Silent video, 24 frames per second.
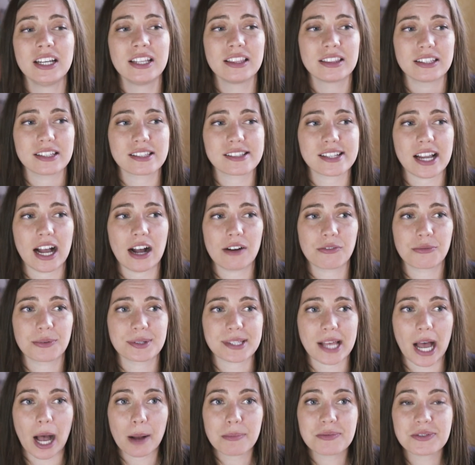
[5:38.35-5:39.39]
The staff was
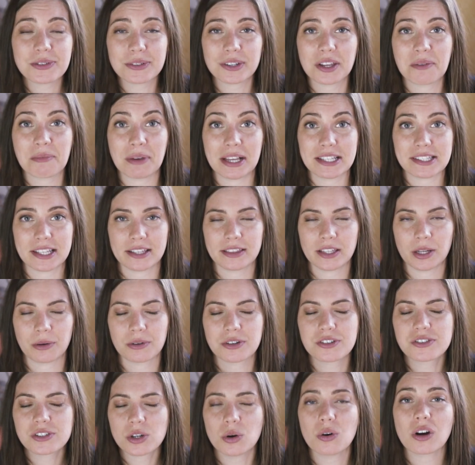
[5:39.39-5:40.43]
absolutely amazing. They were
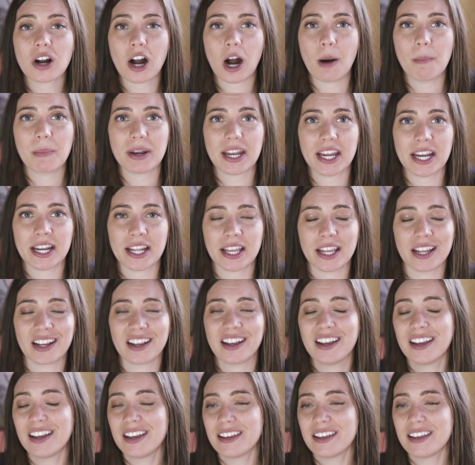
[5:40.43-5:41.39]
so accommodating.